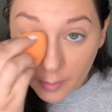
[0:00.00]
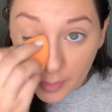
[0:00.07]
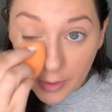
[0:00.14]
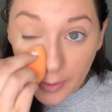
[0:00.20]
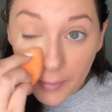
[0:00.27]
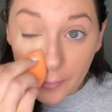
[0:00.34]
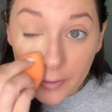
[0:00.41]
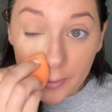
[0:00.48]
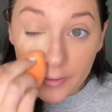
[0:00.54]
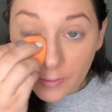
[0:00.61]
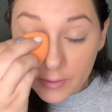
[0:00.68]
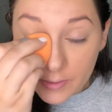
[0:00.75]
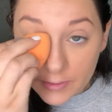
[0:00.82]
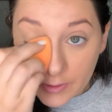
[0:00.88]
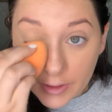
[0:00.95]
but we'll
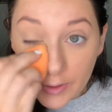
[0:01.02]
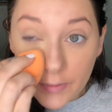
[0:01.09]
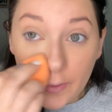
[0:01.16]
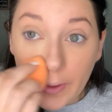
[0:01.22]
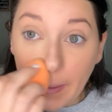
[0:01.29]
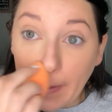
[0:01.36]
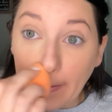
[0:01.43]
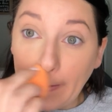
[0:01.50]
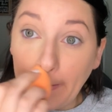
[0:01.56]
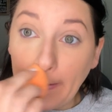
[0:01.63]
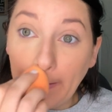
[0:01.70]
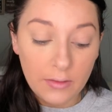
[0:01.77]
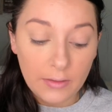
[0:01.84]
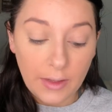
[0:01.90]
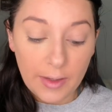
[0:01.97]
see if it
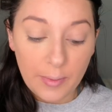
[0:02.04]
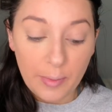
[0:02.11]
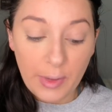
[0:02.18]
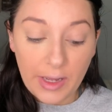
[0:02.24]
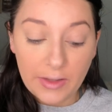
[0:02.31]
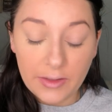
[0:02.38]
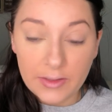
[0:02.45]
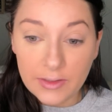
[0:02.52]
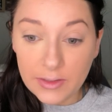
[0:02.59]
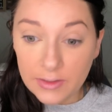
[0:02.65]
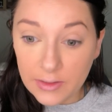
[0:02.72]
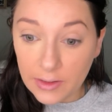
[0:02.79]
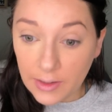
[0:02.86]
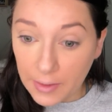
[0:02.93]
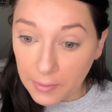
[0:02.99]
like balances
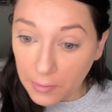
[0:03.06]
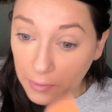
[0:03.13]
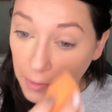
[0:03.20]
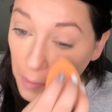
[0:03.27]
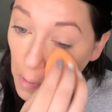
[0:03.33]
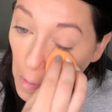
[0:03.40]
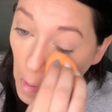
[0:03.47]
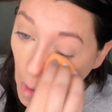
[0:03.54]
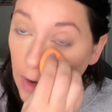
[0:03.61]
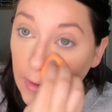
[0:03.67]
it out a little.